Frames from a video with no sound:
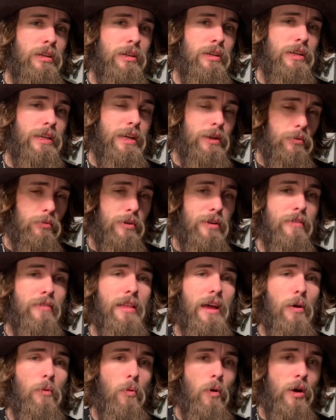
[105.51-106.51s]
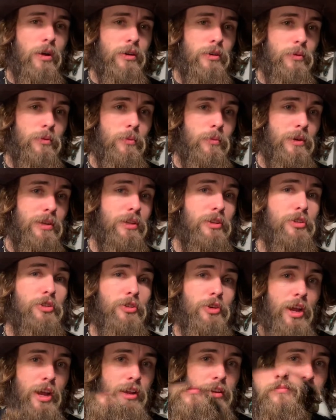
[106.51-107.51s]
get rid of that water with a
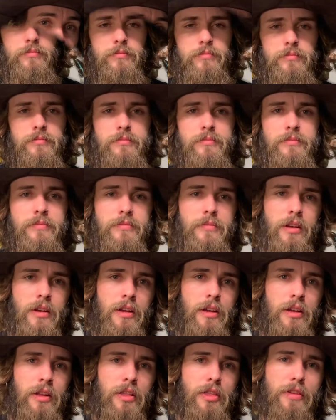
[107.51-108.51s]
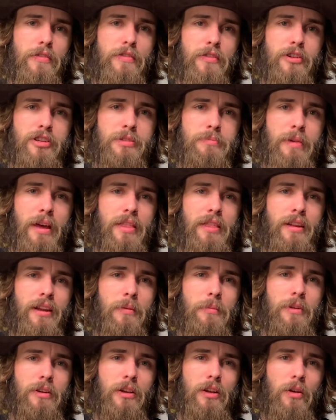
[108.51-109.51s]
drain. The first method I'm
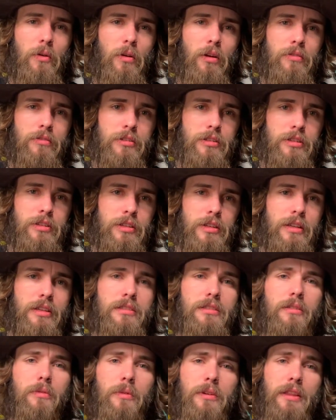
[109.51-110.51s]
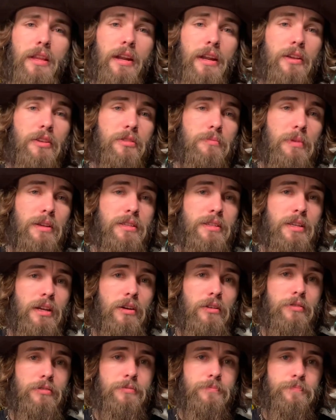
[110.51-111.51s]
going to go over is the one that I use
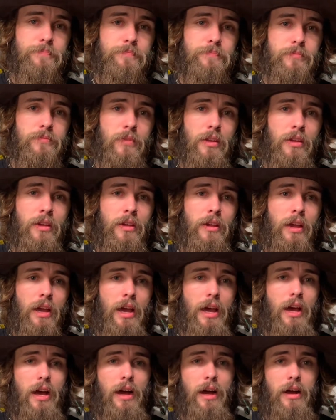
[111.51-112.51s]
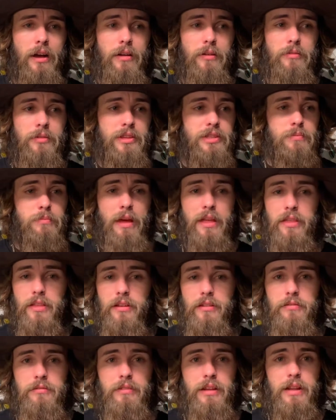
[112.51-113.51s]
myself. This
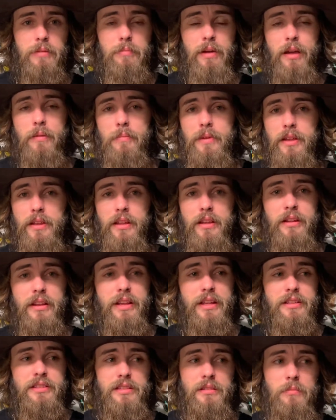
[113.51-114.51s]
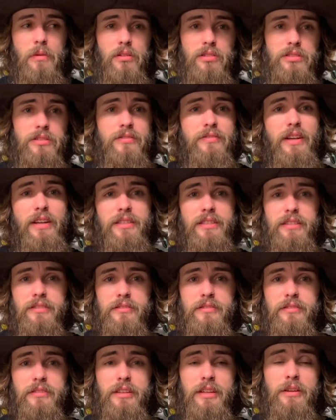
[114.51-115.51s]
method, in my opinion, is the most
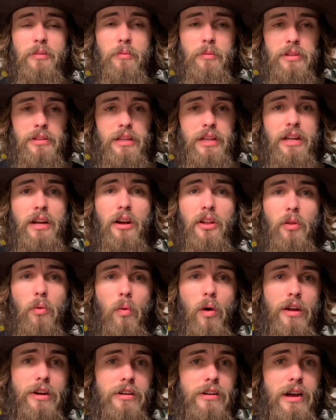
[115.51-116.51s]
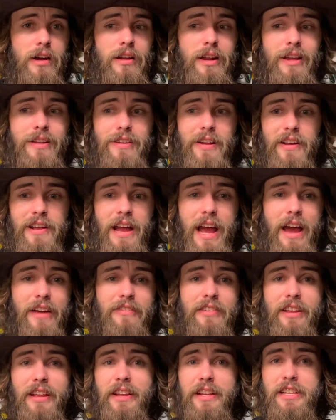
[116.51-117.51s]
effective with getting all the water out and not
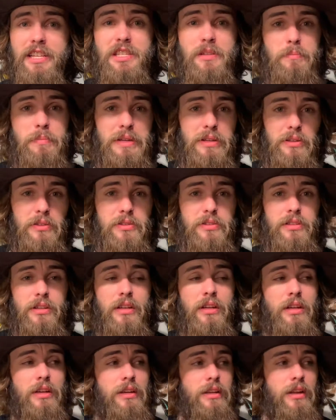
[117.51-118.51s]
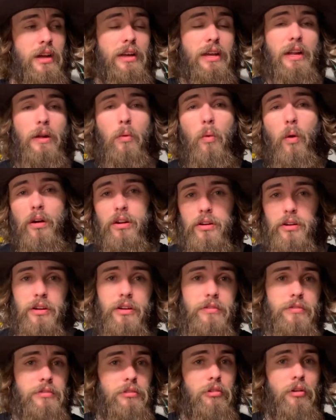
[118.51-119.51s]
having any spills, not getting water on your
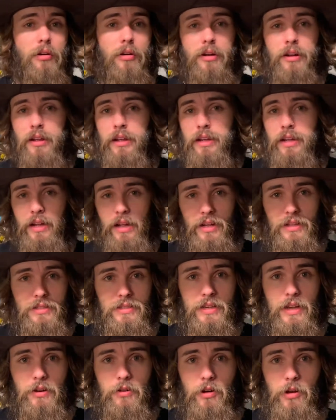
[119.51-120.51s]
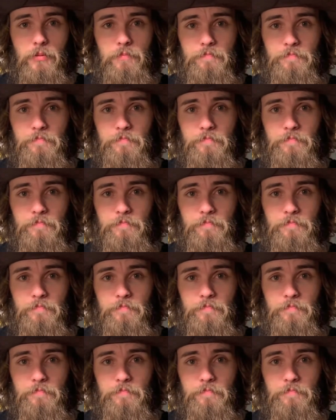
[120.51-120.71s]
floor, etc.